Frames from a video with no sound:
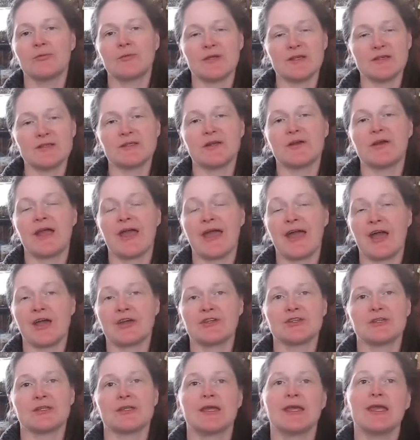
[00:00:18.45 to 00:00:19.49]
because there are
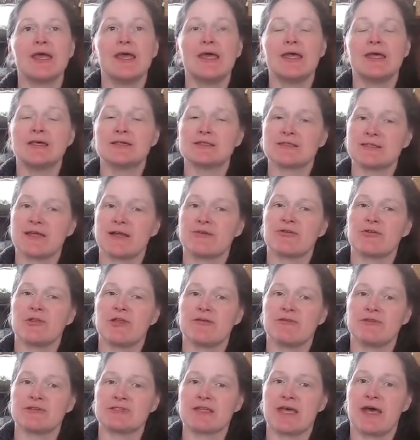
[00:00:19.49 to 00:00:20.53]
actually several
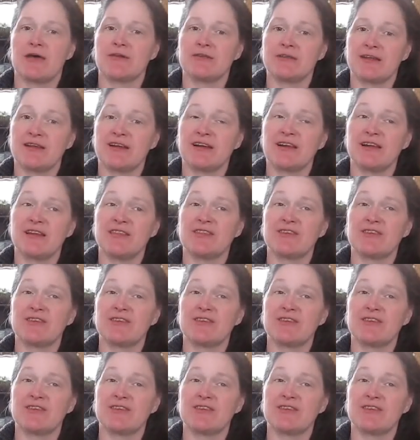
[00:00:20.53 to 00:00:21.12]
of us out there.